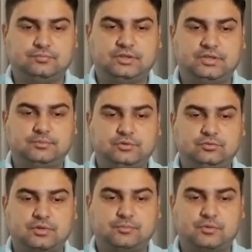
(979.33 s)

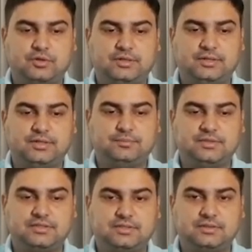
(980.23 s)
W upon
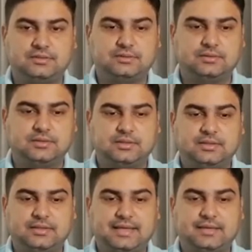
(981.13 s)
TPC
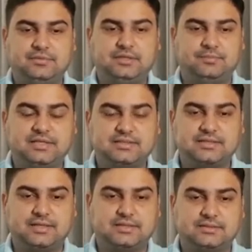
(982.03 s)
can be replaced
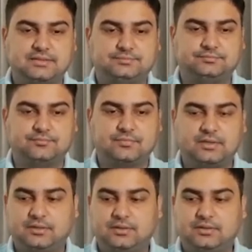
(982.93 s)
as
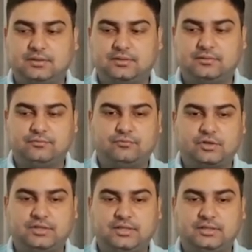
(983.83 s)

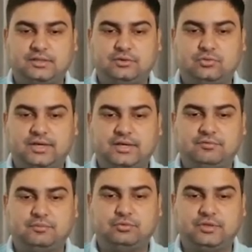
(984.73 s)
40 into
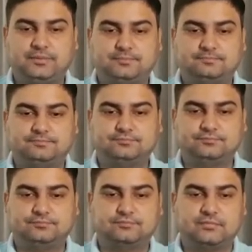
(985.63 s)
FWA.
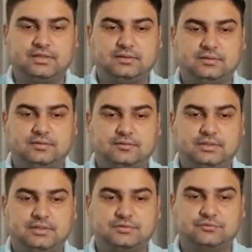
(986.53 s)

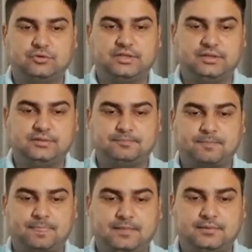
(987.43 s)
We transferred 40 here,
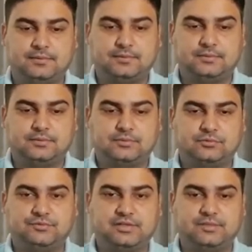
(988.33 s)

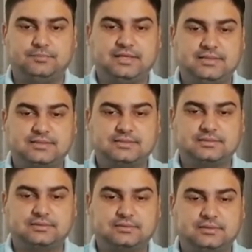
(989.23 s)
so we will replace
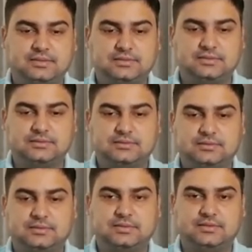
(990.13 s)
this
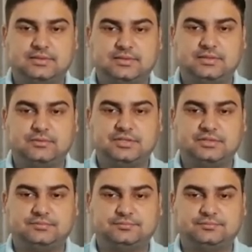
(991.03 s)
in this equation.